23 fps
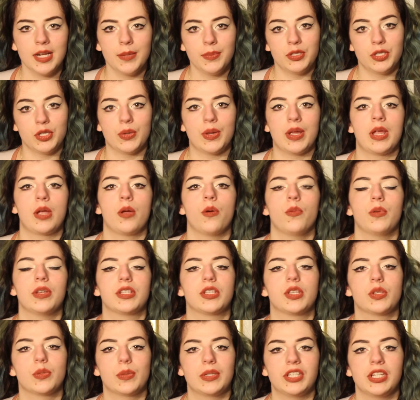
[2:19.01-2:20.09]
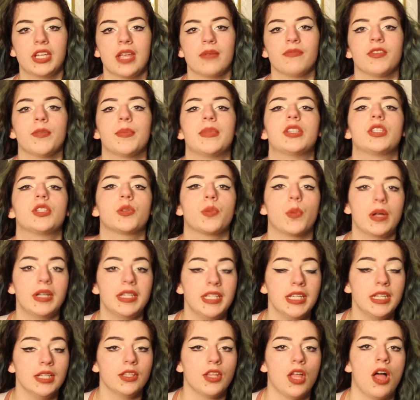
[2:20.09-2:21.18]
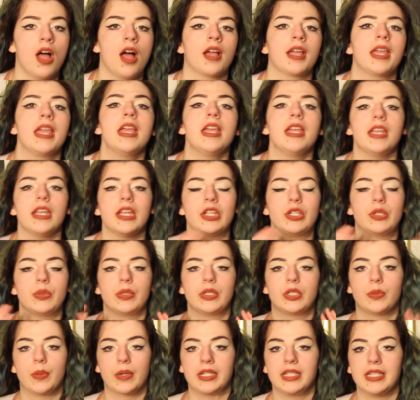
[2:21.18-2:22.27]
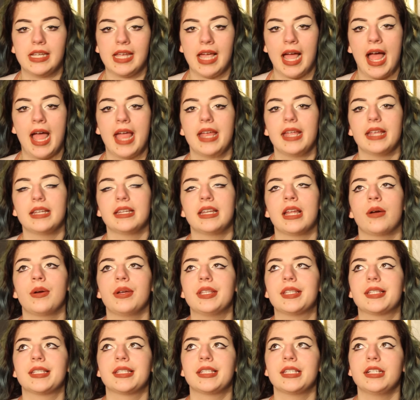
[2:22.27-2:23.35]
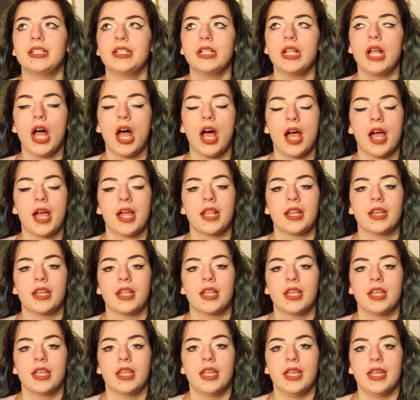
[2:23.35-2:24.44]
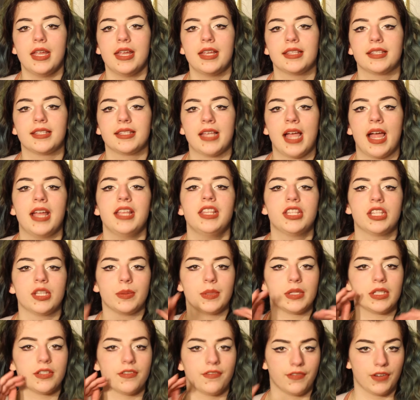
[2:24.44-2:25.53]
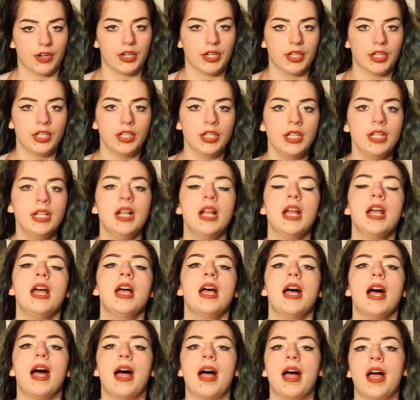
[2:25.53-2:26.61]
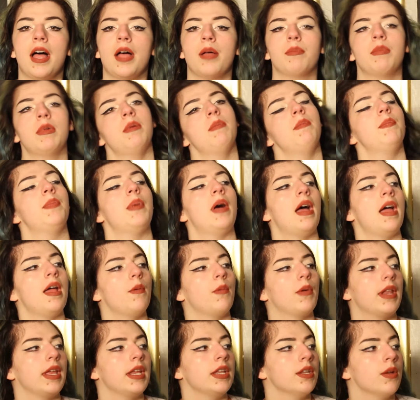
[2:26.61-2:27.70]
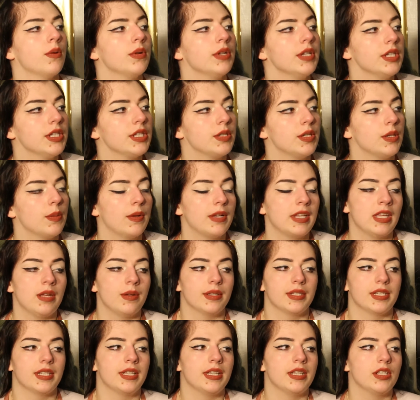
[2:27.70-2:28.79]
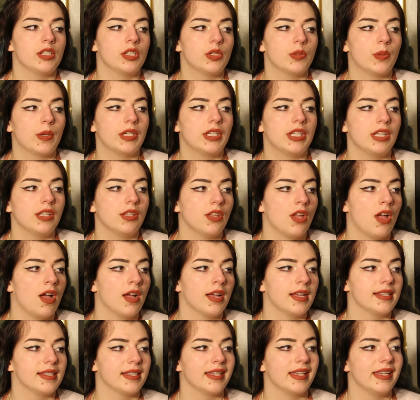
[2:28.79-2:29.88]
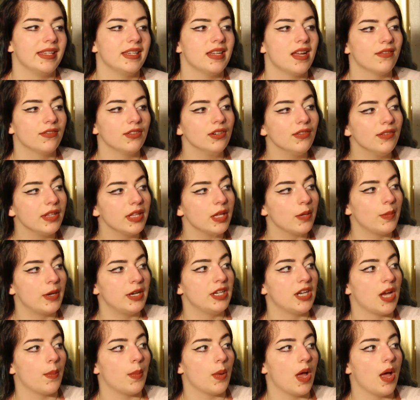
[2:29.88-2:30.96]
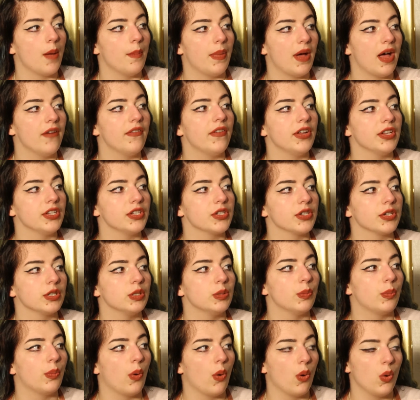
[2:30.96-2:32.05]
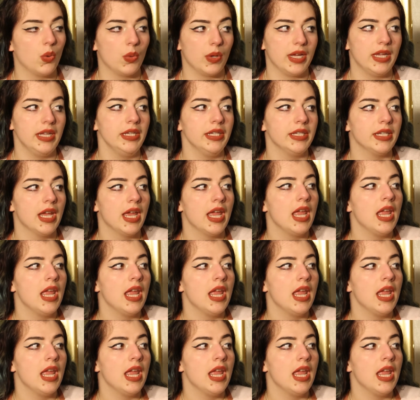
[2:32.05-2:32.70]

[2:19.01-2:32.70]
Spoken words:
up doing was switching him from his 20 long into a 20 high. Now it's still on its side, so it's vertical, but what I noticed when he was in his 20 long is that he never really went up above a certain point,